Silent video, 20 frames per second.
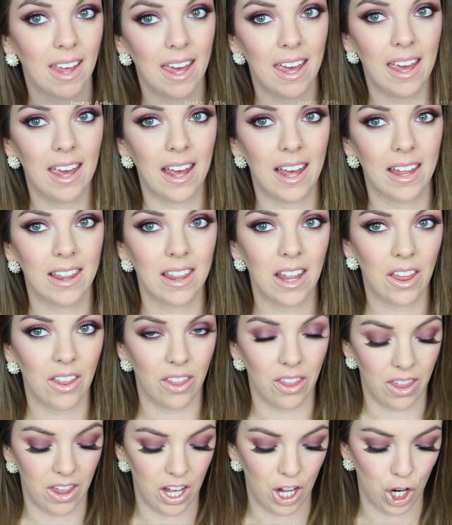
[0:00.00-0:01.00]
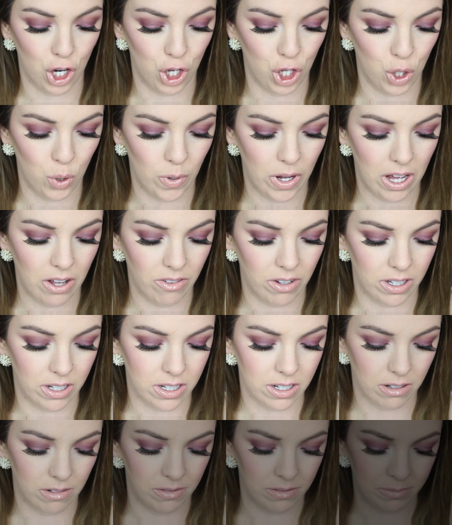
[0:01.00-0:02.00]
And there you have
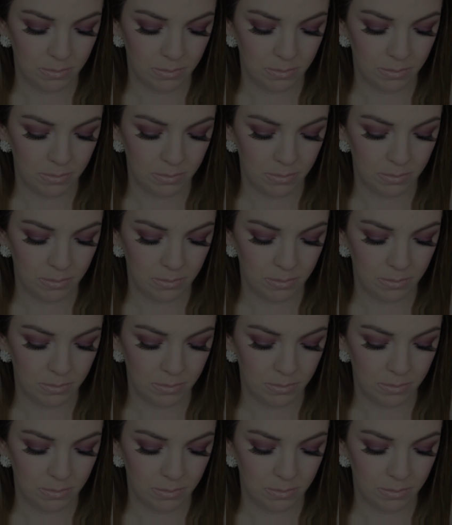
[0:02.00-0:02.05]
it.